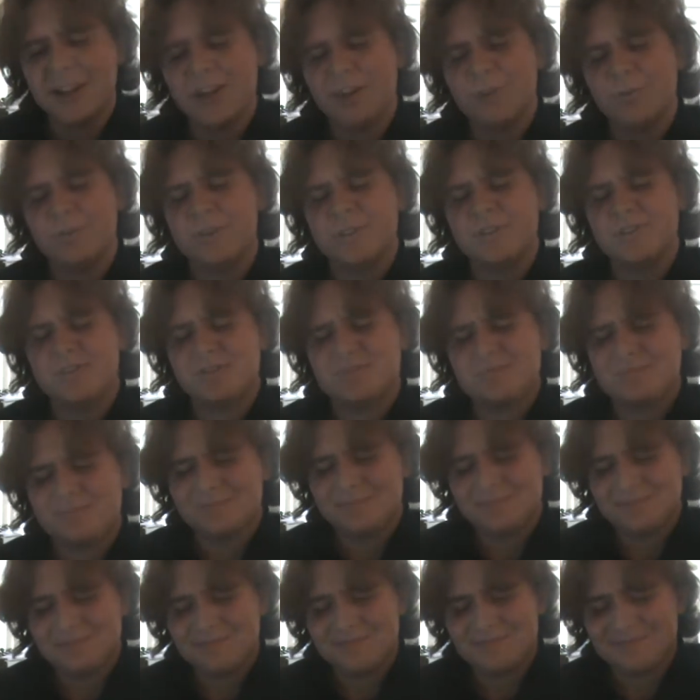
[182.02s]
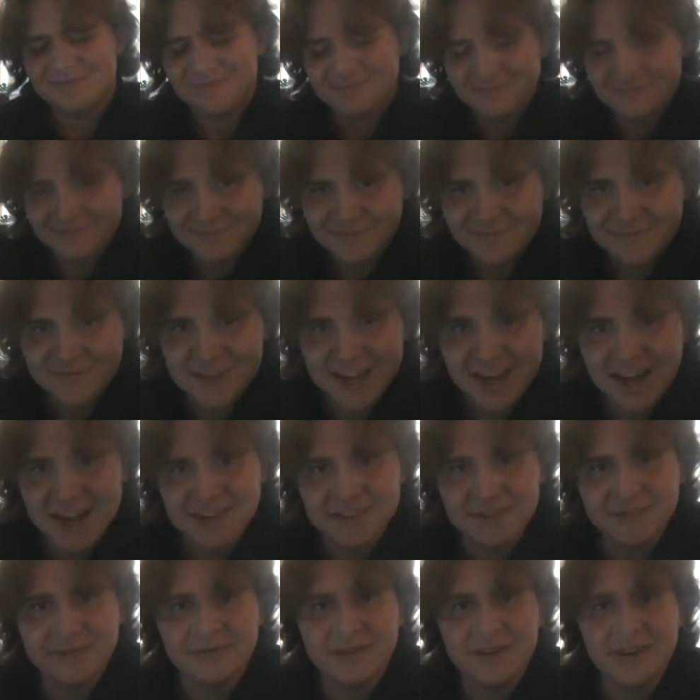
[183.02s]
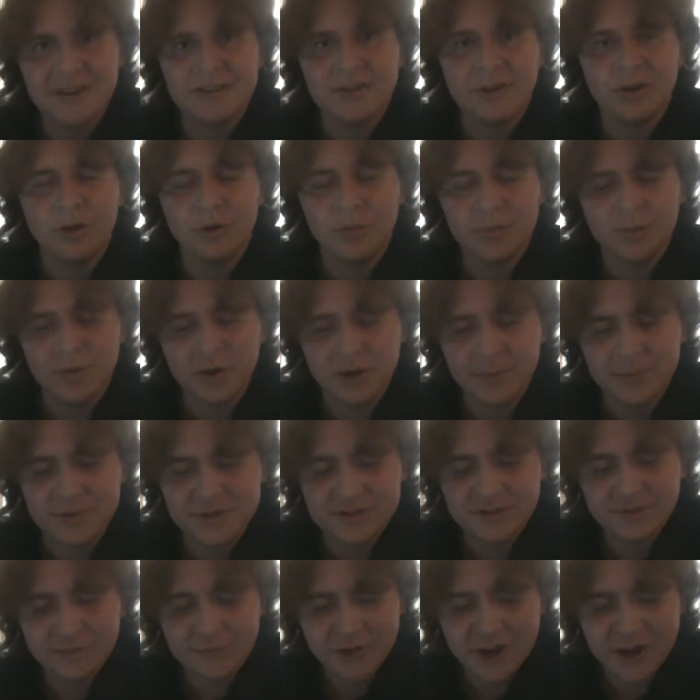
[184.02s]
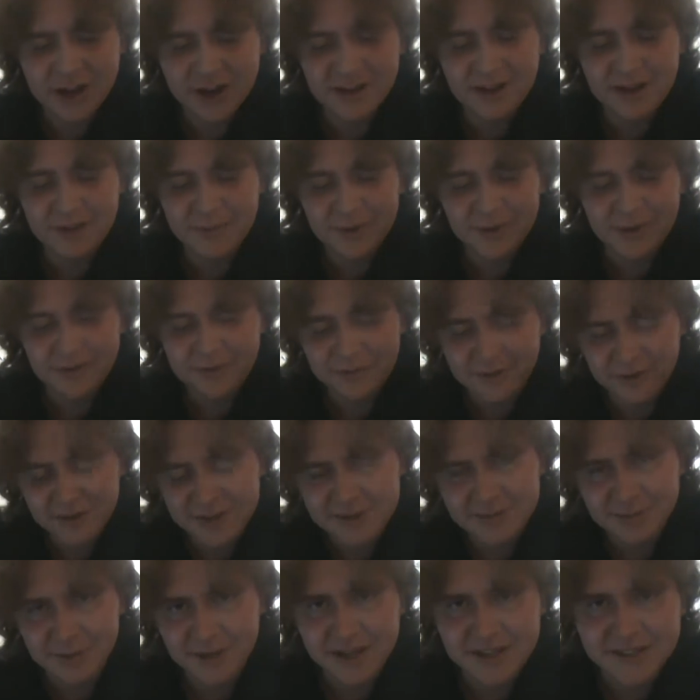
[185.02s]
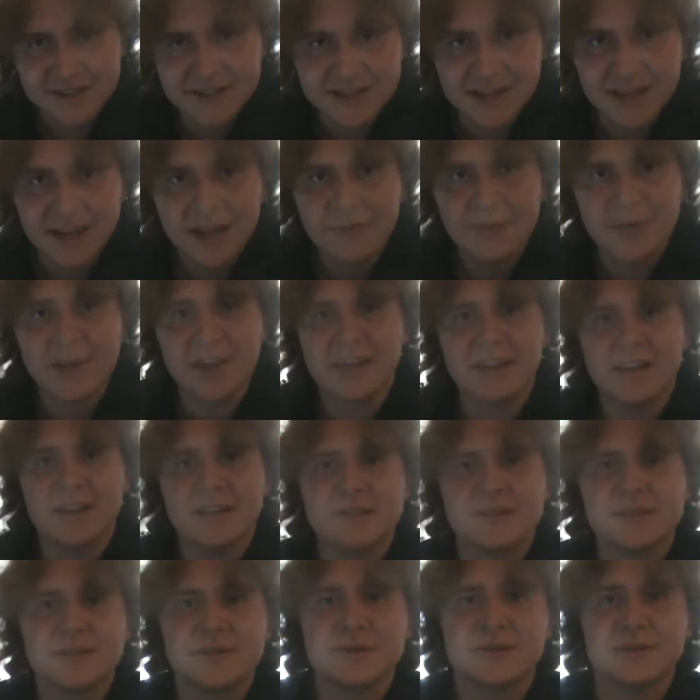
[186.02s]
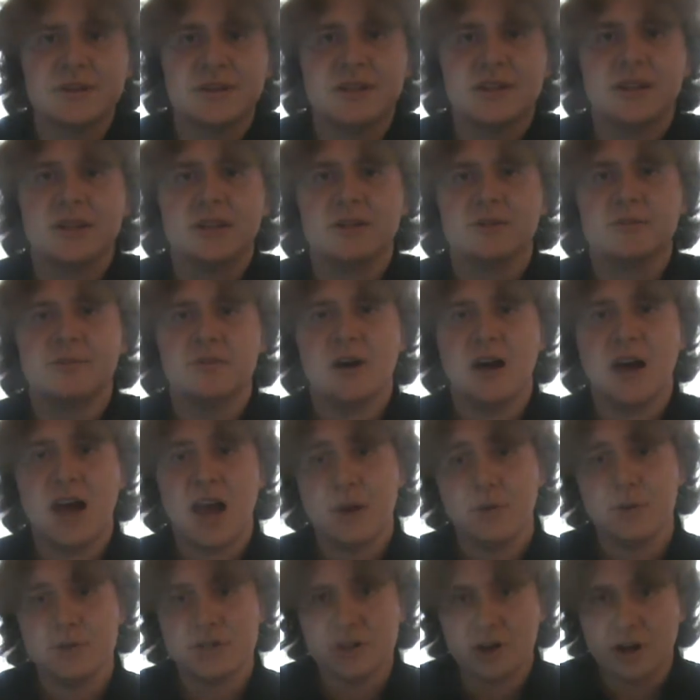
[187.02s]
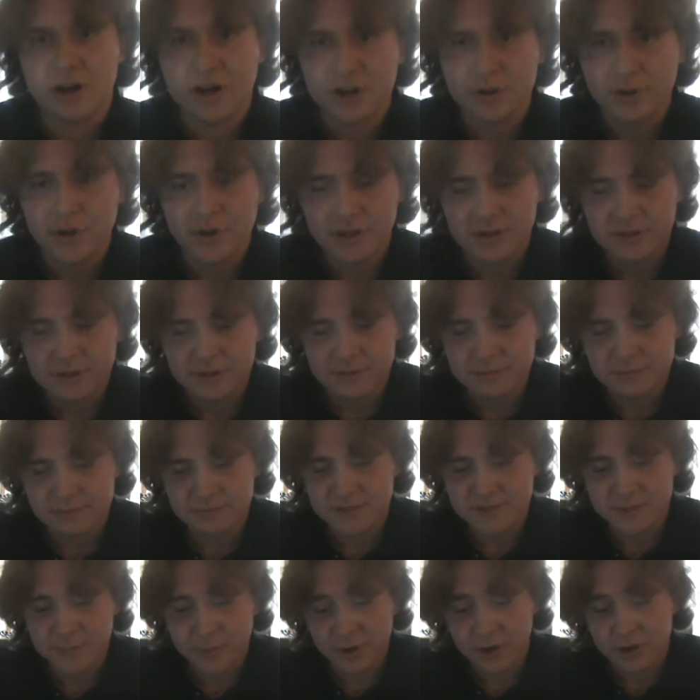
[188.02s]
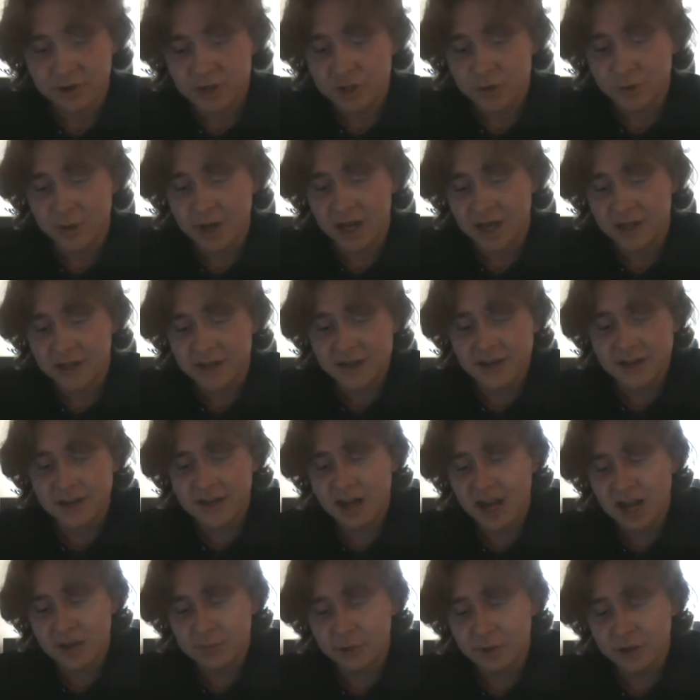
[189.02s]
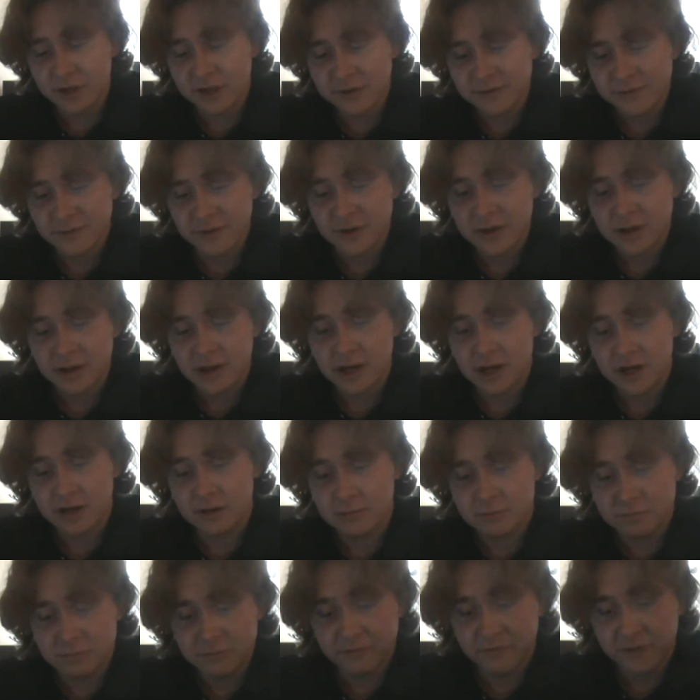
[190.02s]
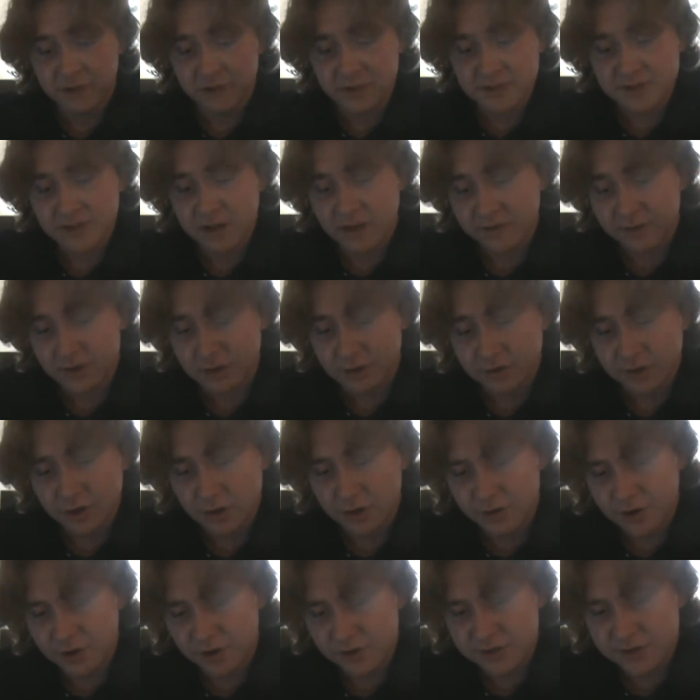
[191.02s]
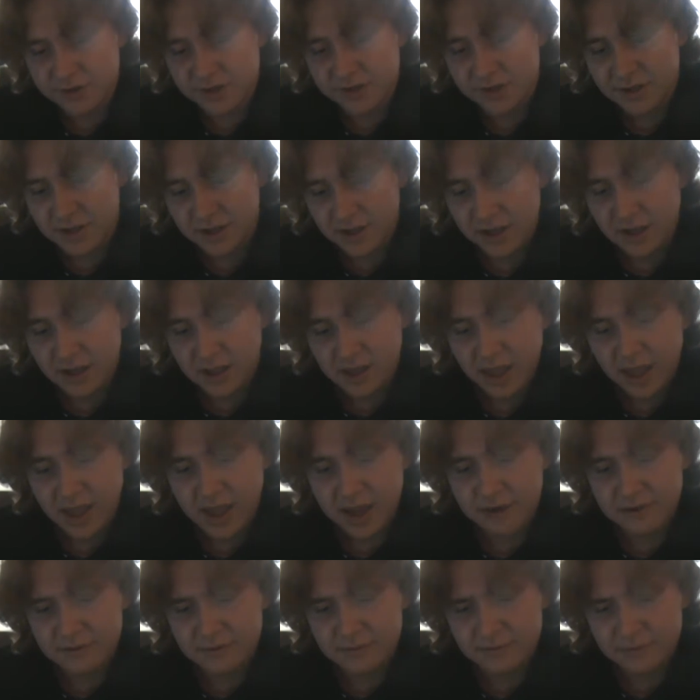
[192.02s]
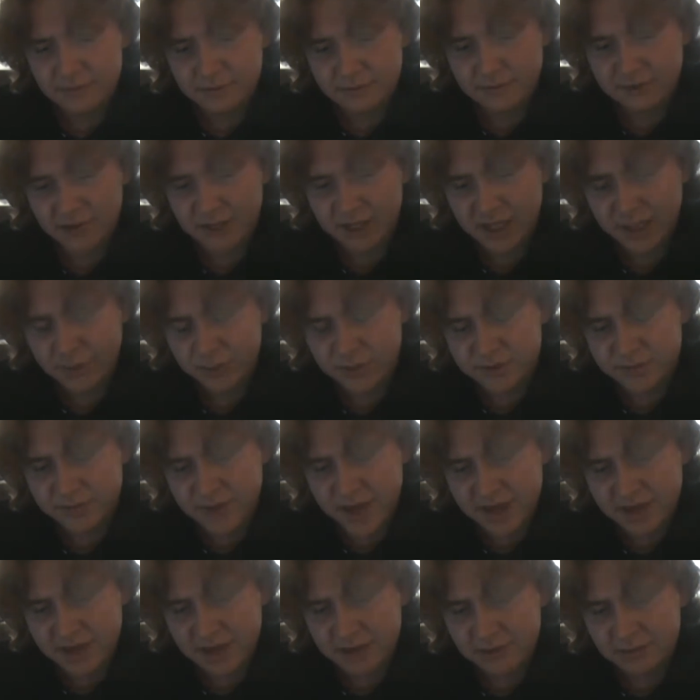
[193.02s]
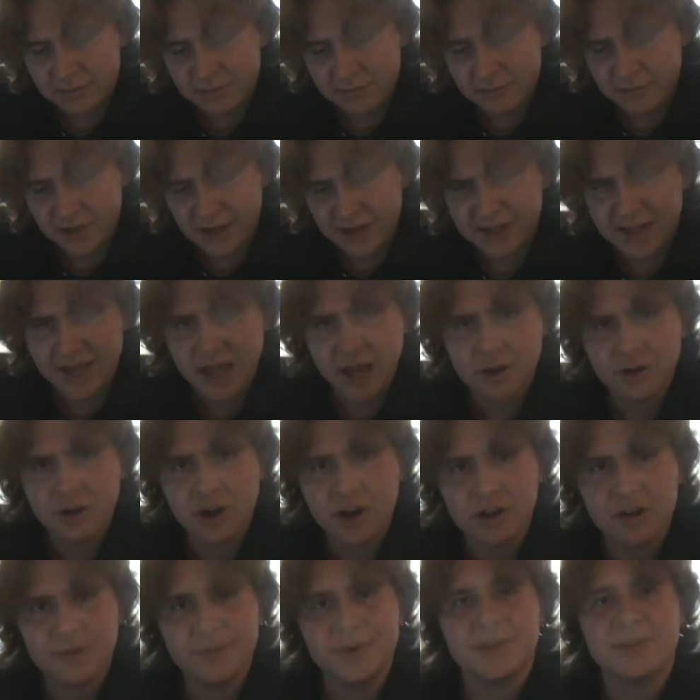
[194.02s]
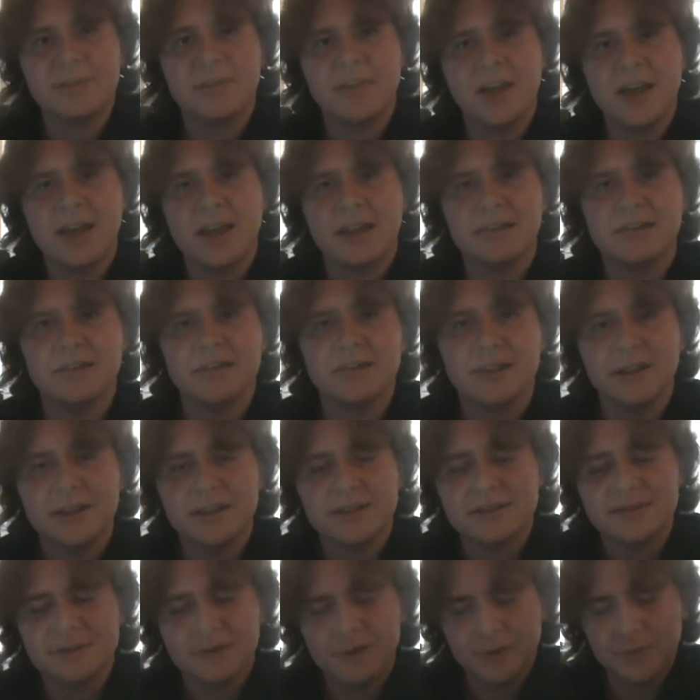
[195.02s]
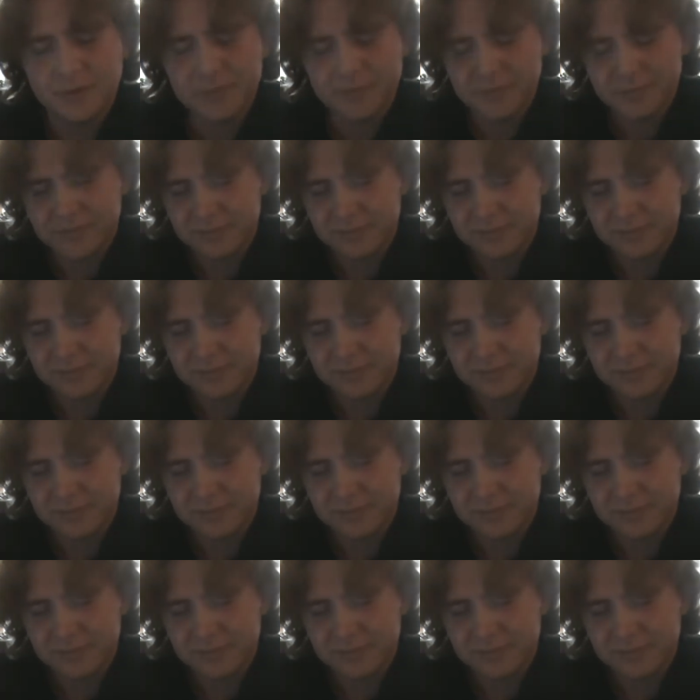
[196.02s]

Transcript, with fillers: which kind of defeated the whole purpose of bringing it up in the first place, because I was arguing that spirituality and God belief are philosophical no nos, and he was making a counter argument to that. So,